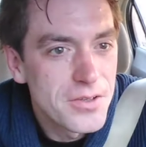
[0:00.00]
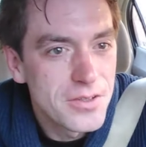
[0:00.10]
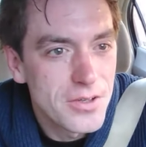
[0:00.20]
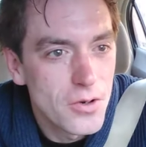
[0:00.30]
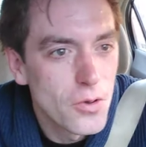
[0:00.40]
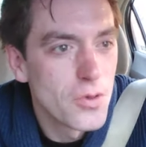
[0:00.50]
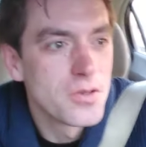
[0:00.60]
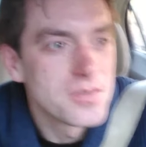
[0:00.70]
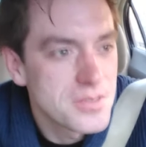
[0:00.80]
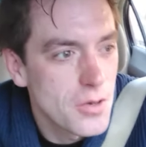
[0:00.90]
your
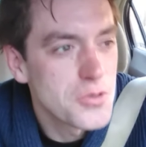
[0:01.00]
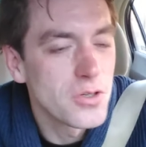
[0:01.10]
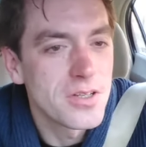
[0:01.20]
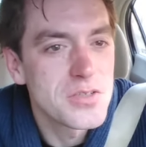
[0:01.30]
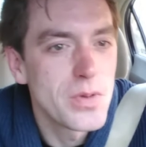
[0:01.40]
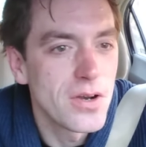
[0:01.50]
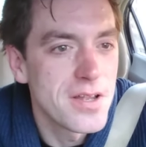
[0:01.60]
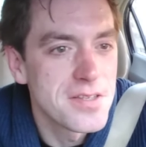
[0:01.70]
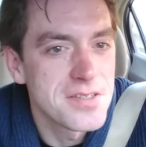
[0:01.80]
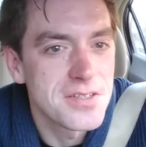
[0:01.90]
whole social
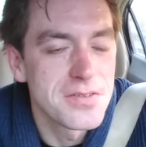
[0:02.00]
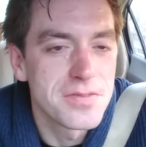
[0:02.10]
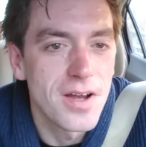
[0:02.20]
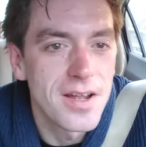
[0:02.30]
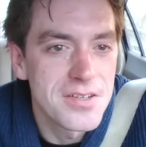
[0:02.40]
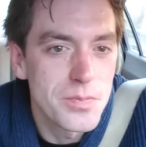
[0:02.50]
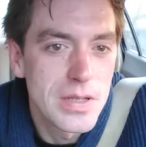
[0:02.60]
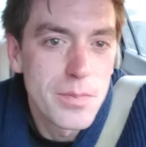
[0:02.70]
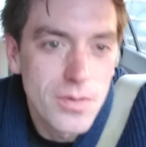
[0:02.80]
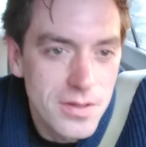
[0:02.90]
experience is confined to
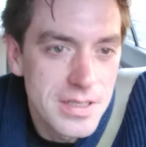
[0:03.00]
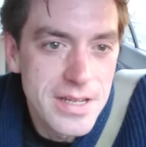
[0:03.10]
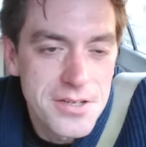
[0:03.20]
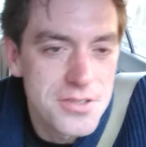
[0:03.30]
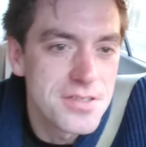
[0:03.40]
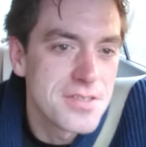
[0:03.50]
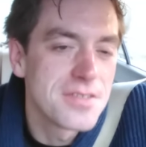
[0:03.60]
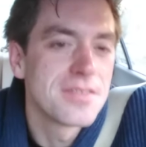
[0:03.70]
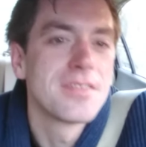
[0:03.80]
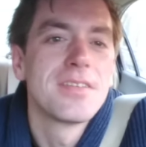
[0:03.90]
people
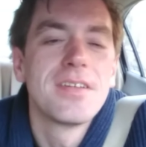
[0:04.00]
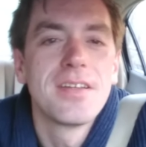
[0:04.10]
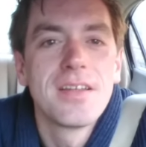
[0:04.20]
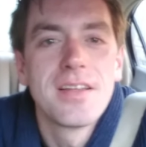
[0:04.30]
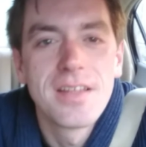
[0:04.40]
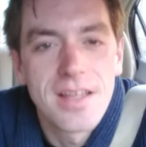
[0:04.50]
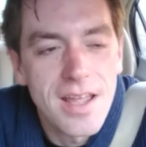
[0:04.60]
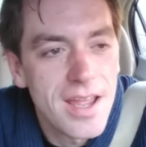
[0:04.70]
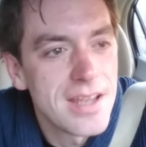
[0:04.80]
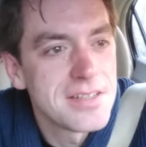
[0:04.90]
ages
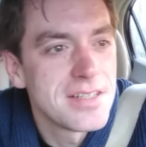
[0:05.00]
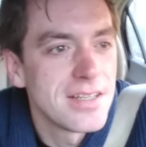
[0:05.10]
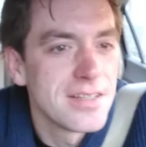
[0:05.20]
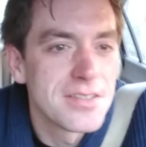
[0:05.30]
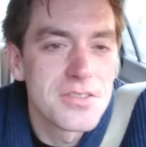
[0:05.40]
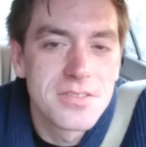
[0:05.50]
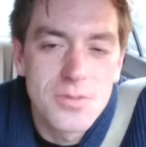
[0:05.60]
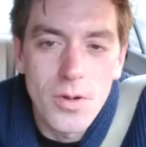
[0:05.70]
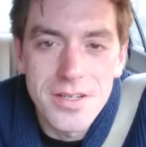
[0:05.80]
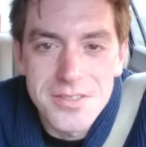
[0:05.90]
18 to
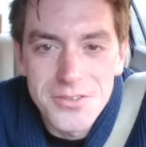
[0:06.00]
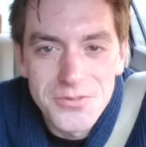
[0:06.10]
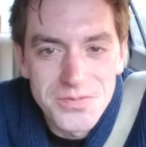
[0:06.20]
22.